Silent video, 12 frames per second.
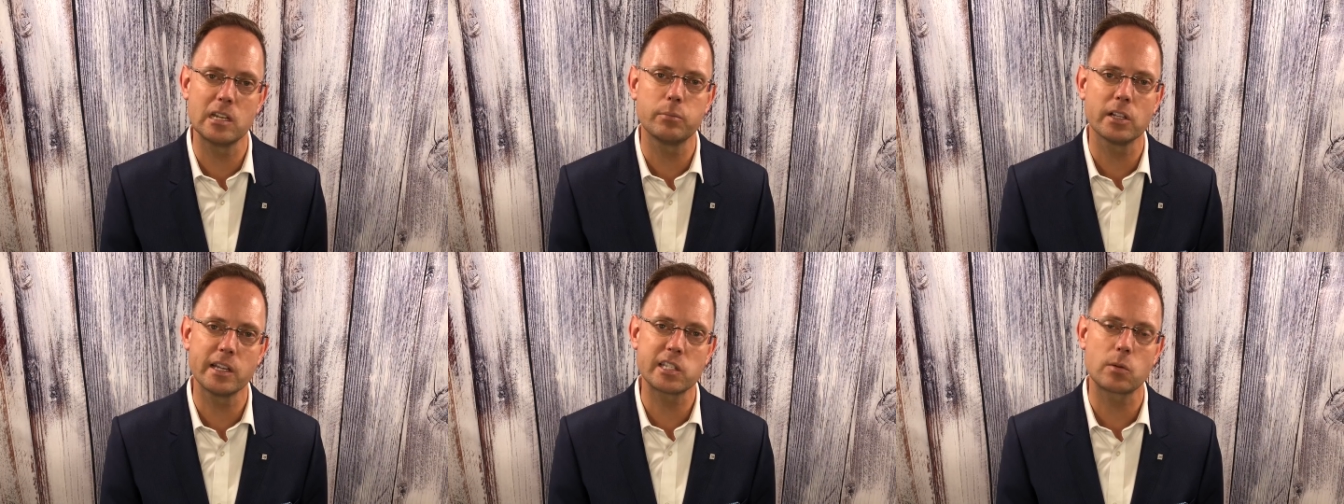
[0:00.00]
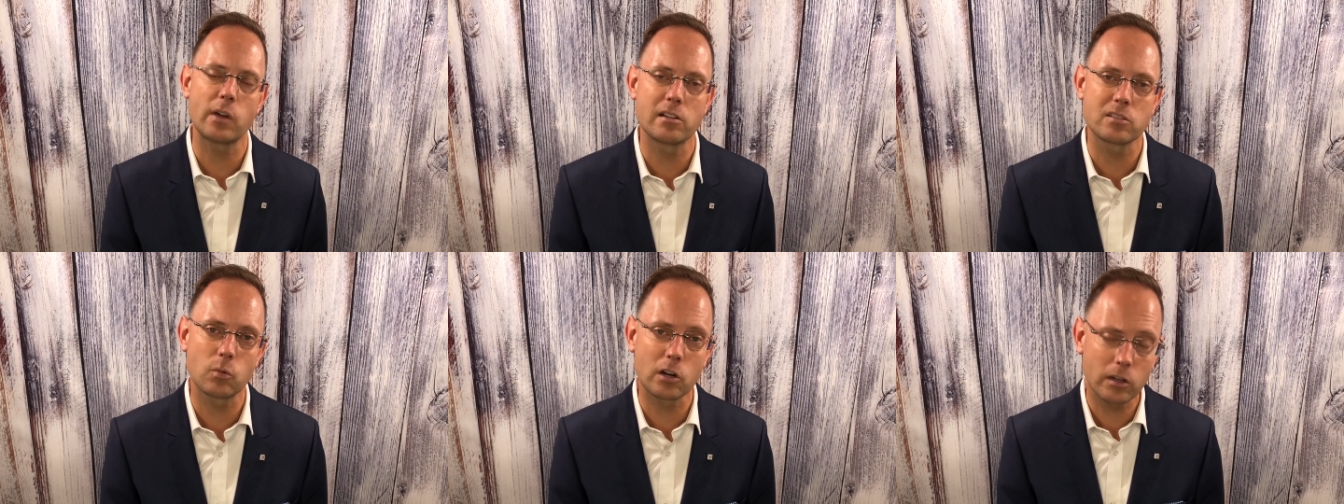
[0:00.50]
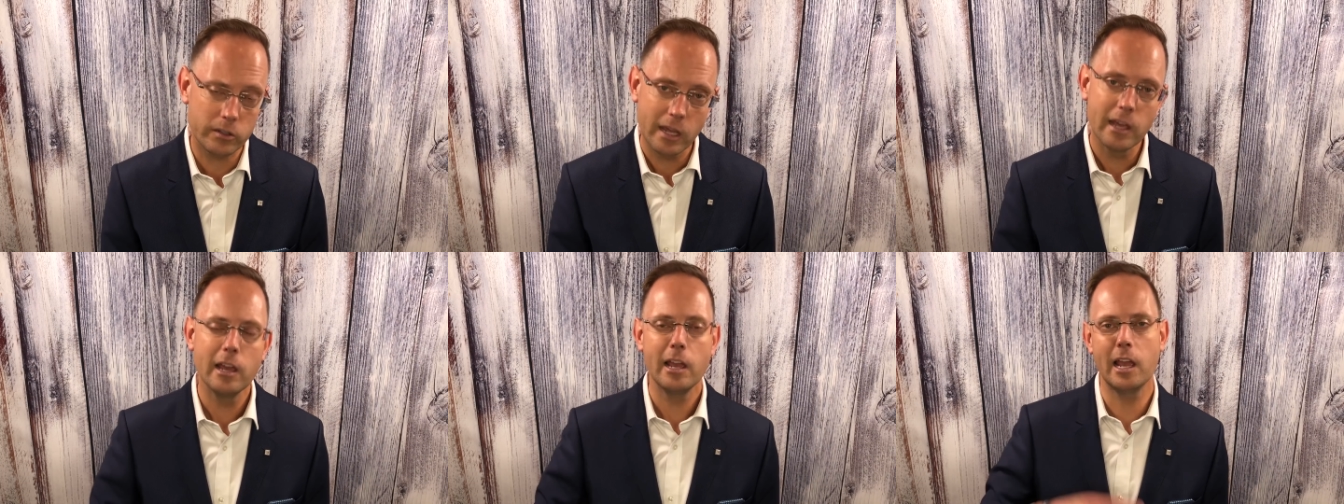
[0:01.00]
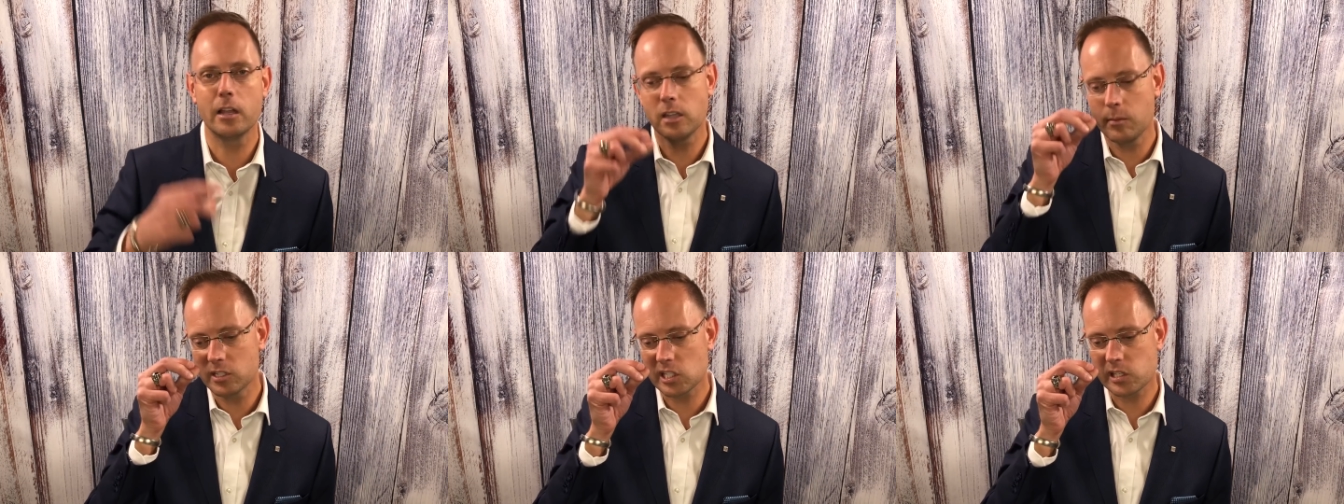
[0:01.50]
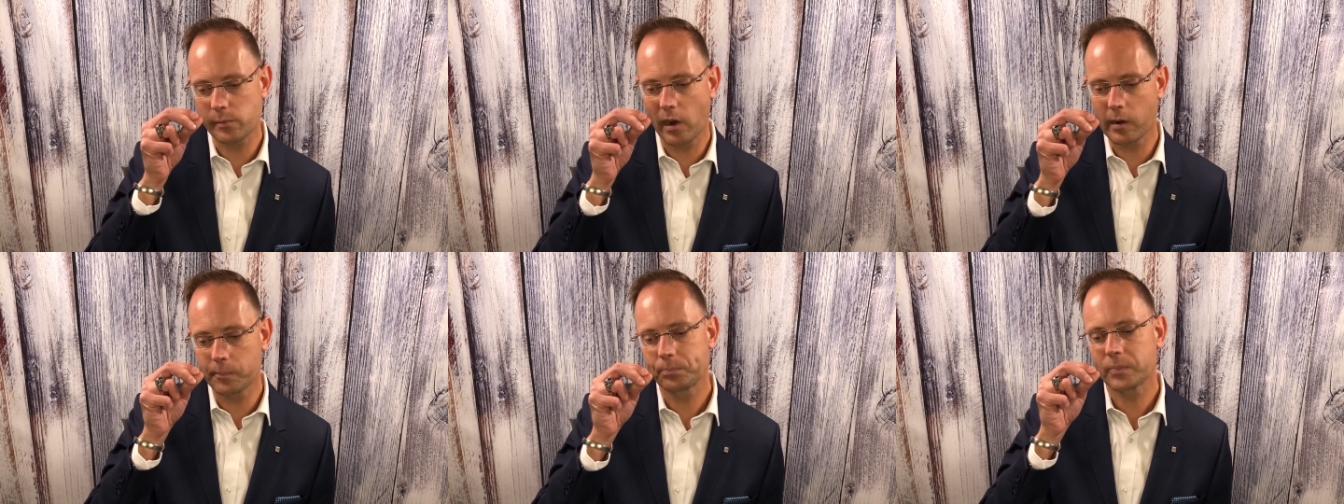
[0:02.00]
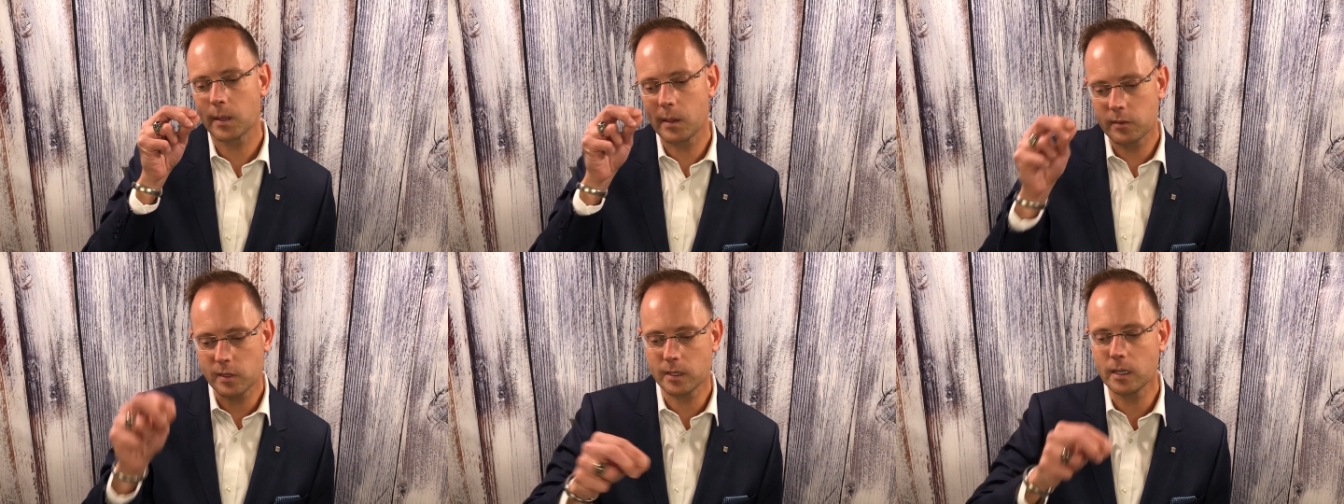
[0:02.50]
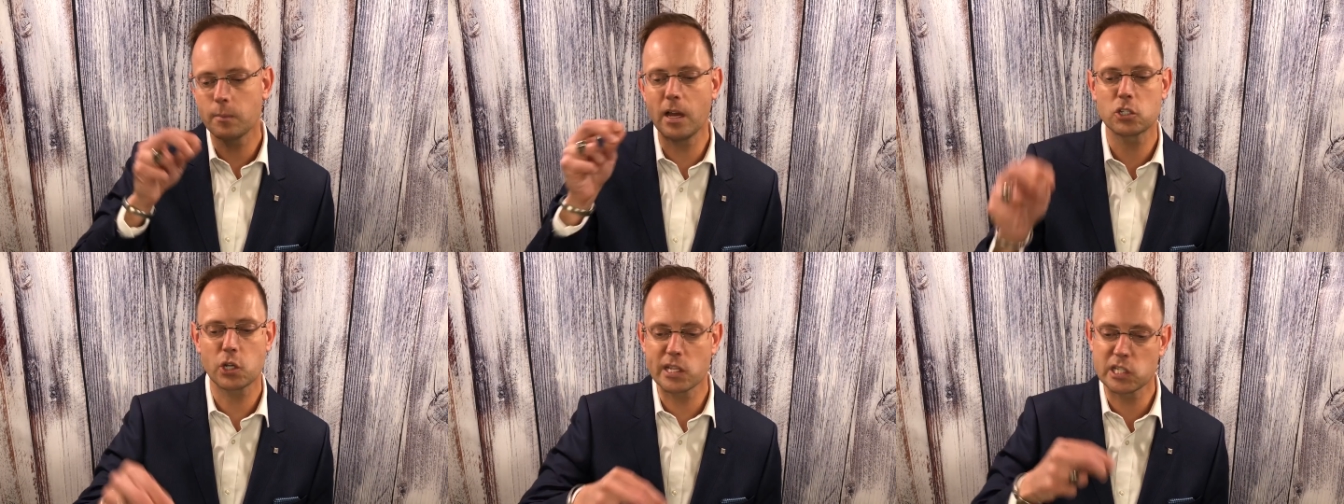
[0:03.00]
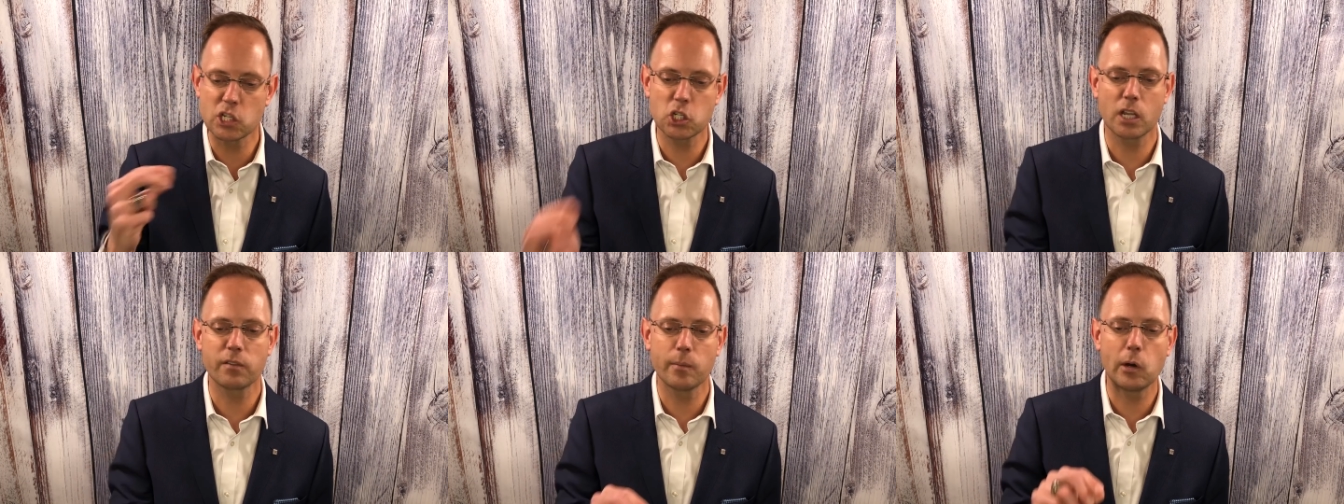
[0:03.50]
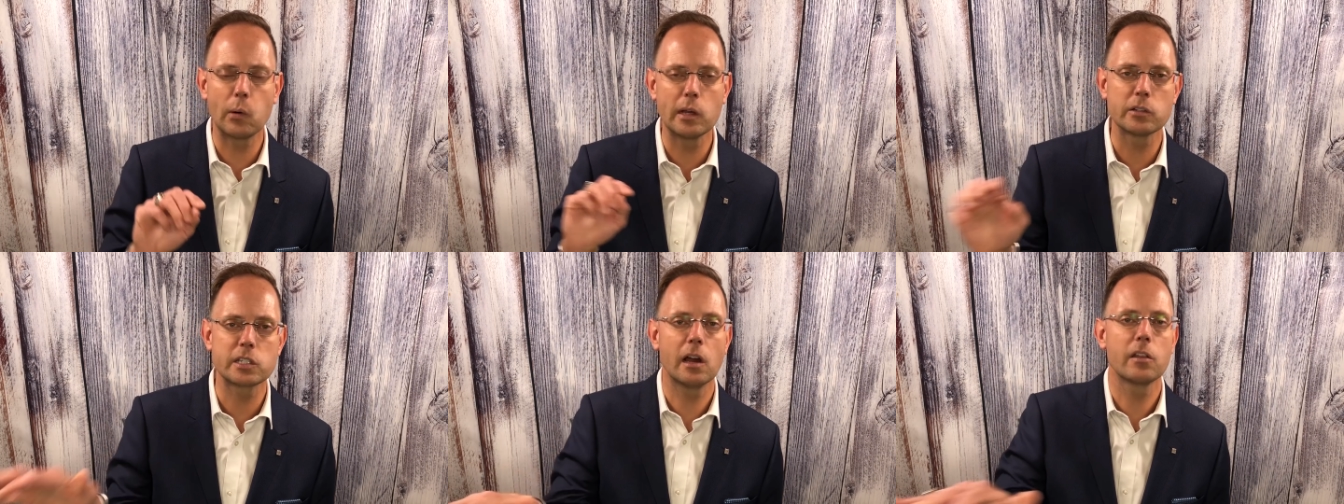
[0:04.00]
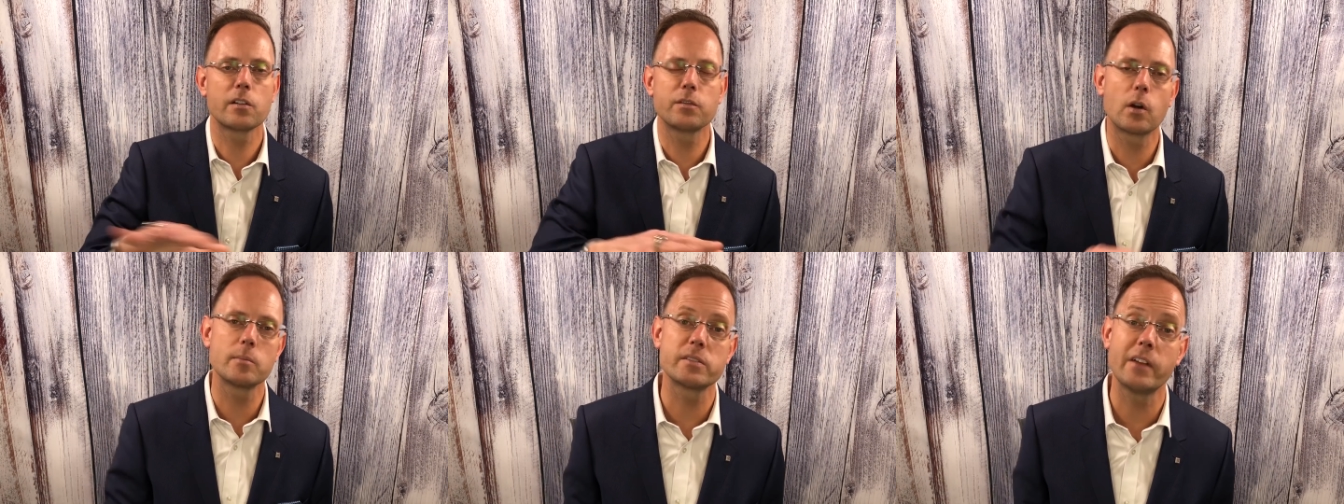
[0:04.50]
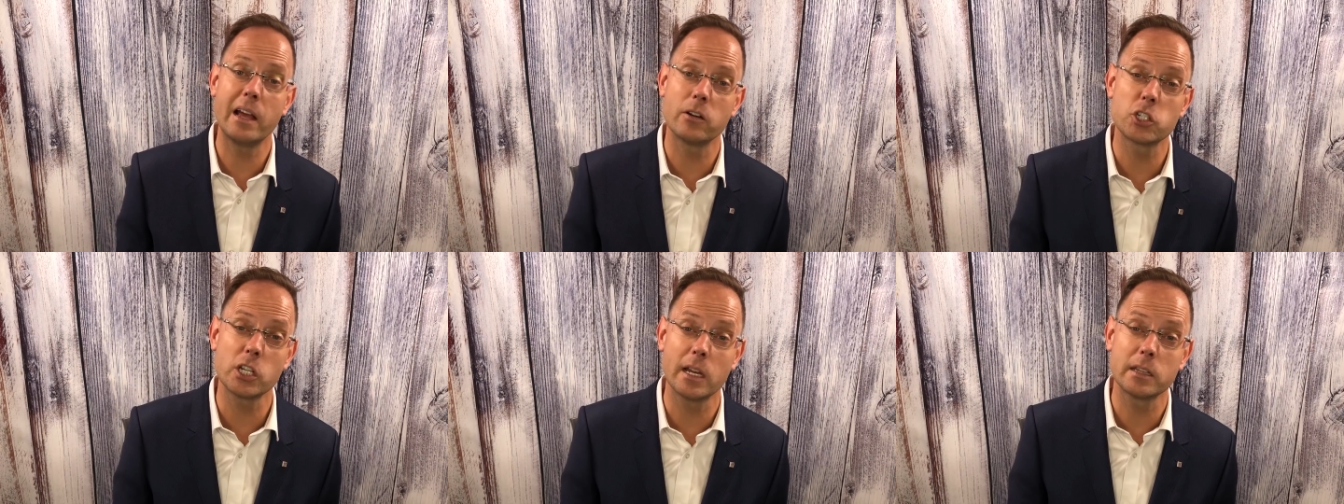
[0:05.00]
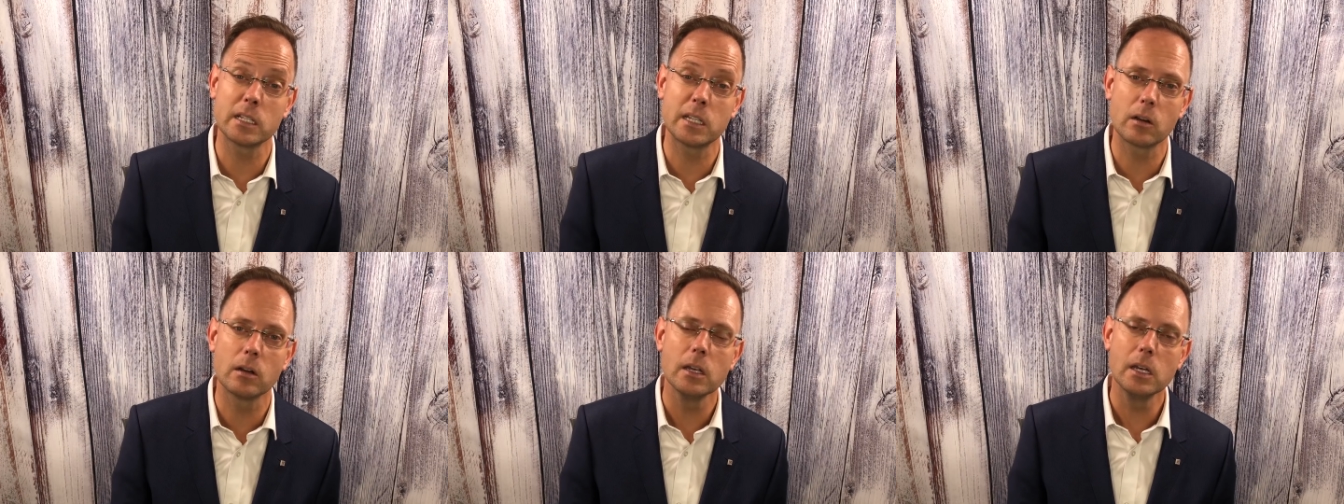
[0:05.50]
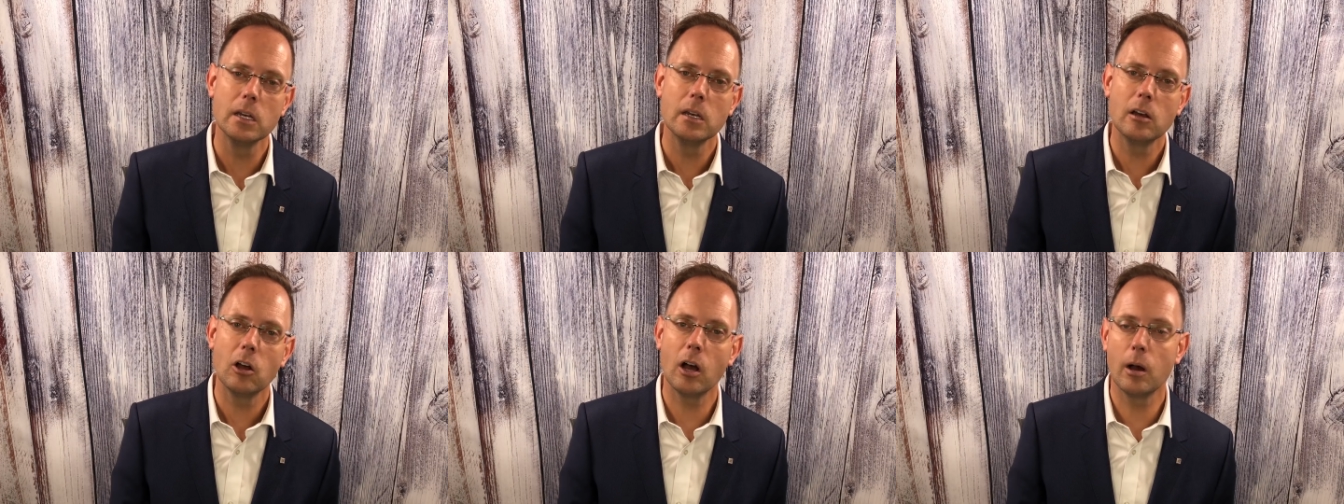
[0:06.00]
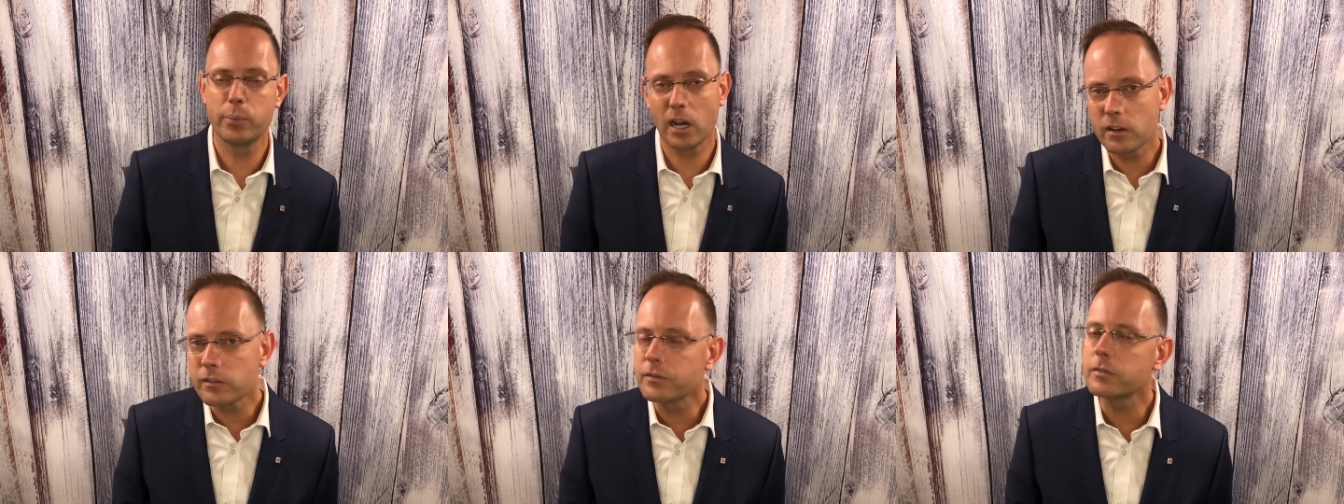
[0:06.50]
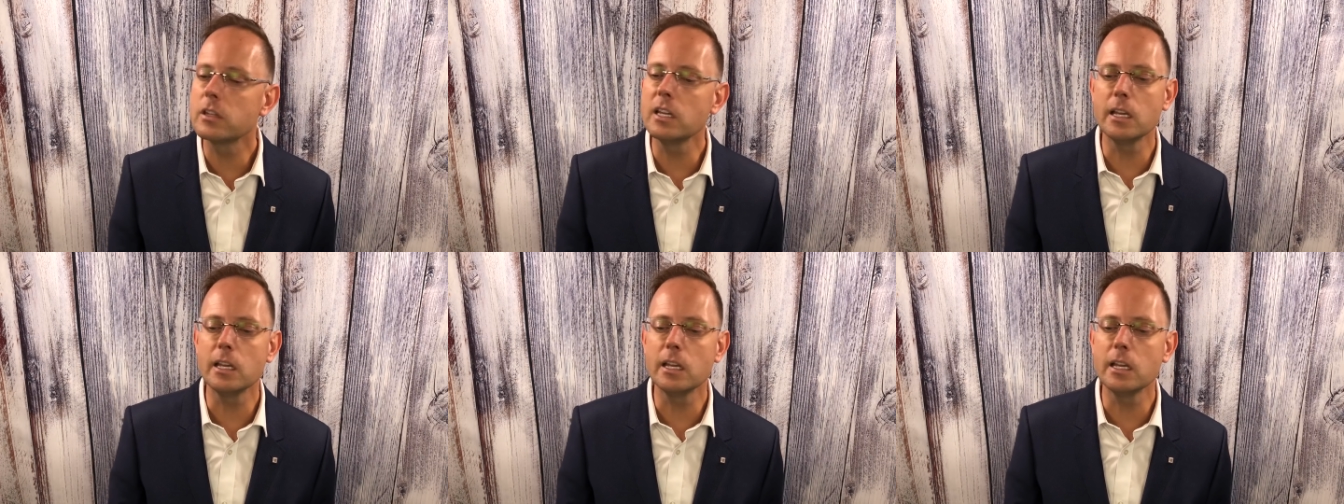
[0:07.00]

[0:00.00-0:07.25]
in place around the world. And they've been smart in thinking about transitioning from oil to other forms of energy. I think they're above